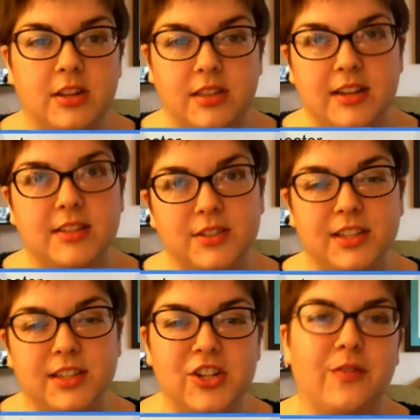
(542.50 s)
and the
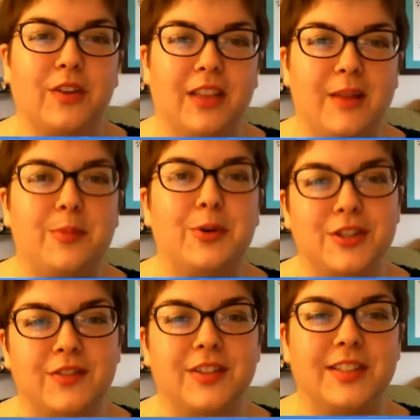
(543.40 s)
Association for Library
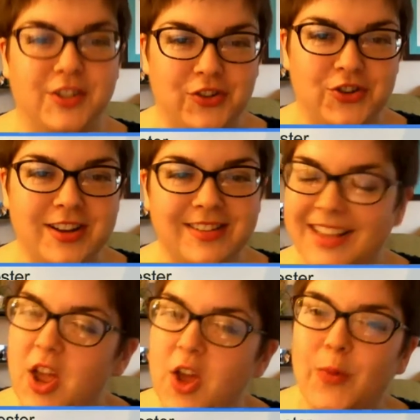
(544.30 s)
Service to
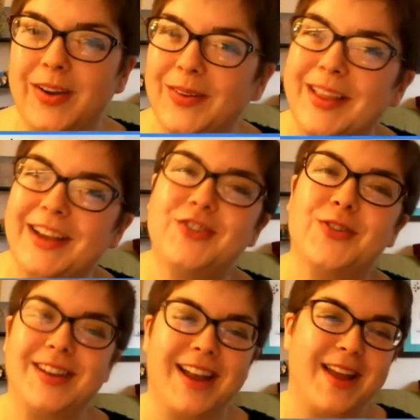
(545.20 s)
Children. We don't like
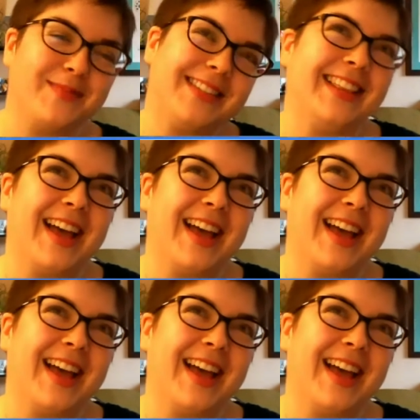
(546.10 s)
short names in